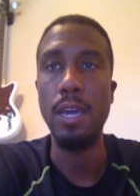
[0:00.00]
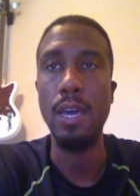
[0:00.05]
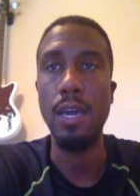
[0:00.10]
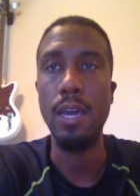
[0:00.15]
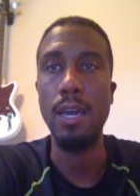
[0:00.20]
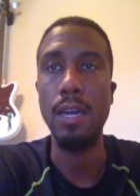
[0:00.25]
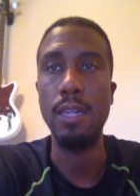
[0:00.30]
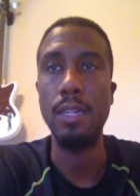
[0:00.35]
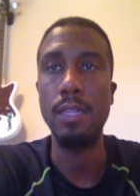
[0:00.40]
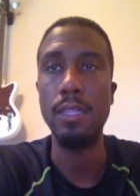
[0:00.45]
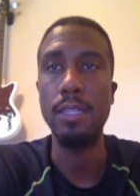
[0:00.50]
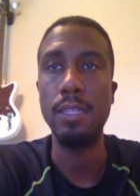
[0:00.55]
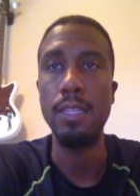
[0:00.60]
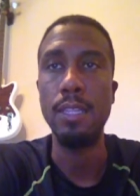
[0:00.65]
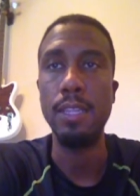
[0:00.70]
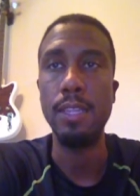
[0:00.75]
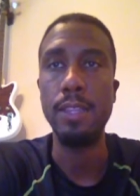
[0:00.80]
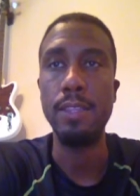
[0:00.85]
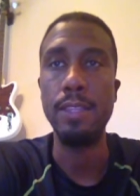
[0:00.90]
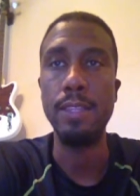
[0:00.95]

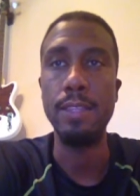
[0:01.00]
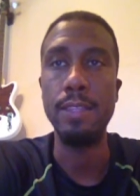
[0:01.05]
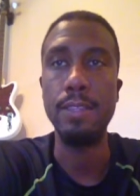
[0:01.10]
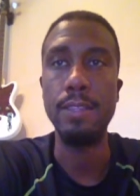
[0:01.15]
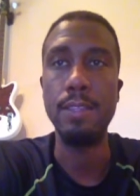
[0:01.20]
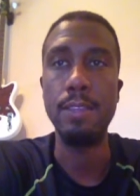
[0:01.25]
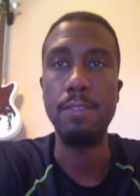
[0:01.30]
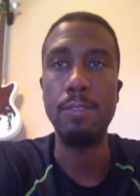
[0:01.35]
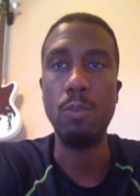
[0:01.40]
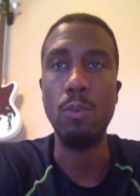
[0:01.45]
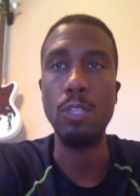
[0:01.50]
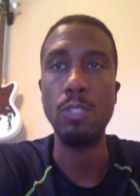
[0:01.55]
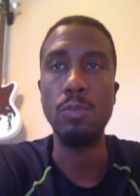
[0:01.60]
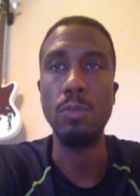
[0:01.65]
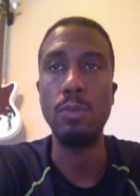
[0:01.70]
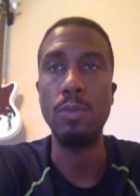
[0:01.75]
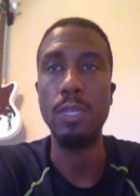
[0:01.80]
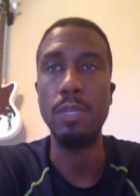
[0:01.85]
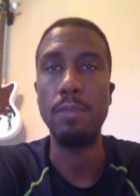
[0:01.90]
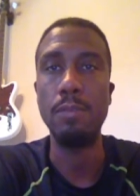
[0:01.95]
Of course,
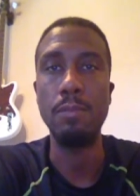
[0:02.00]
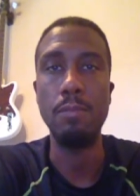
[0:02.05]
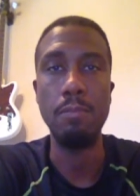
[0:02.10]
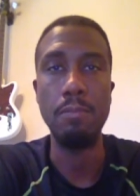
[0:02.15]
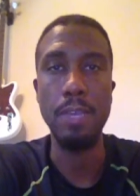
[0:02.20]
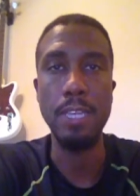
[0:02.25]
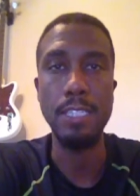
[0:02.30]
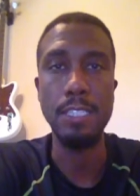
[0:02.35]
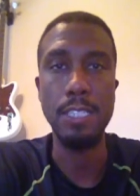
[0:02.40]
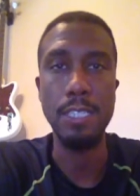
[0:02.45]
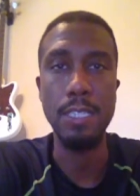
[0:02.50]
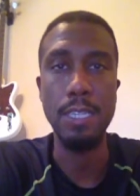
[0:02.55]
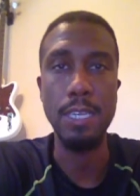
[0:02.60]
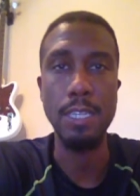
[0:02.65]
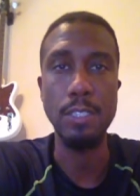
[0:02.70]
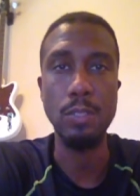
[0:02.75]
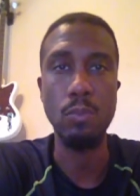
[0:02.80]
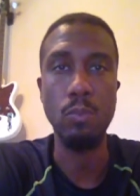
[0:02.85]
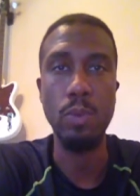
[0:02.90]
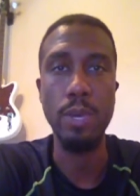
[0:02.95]
we want to mention
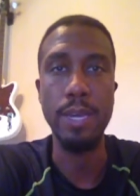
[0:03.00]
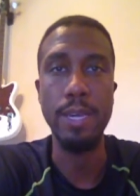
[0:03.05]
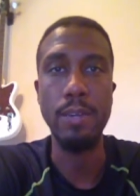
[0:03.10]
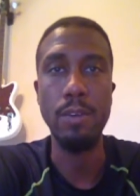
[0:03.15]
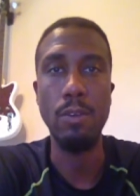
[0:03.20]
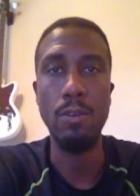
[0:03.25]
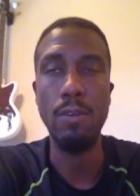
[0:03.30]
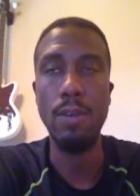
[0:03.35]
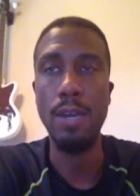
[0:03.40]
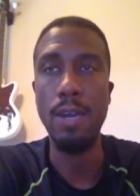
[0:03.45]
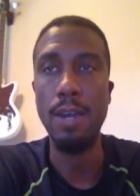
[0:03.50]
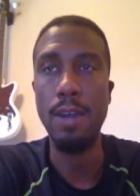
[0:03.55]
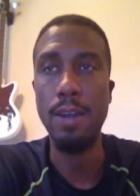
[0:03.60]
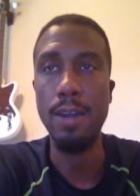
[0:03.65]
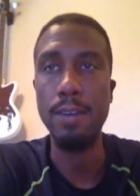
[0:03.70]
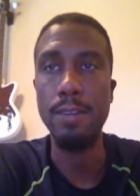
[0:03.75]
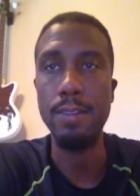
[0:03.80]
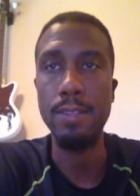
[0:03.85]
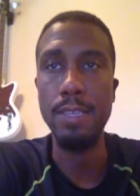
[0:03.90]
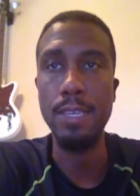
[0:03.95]
as
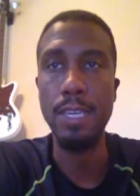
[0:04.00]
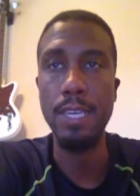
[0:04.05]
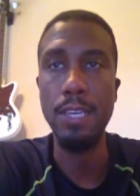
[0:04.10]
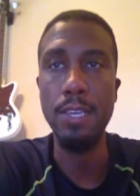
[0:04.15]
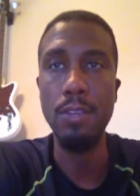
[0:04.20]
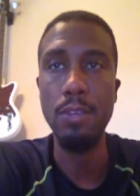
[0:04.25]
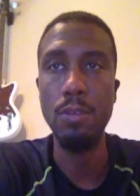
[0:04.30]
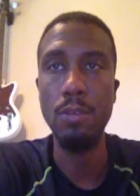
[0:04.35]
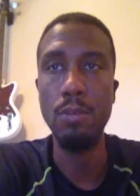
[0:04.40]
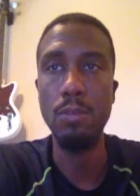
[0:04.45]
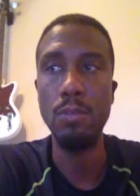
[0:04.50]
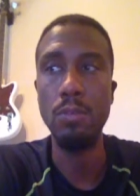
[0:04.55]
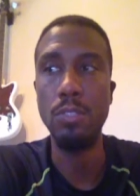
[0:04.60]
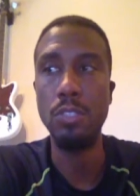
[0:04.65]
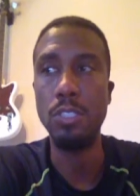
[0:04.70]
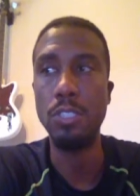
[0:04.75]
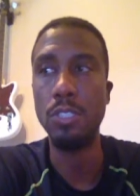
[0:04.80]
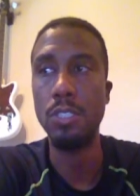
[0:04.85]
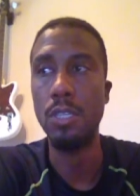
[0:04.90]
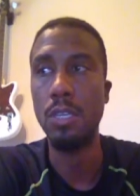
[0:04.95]
well the
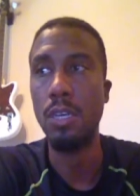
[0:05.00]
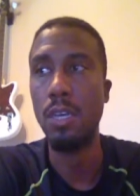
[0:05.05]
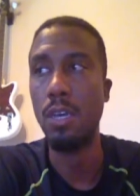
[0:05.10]
huge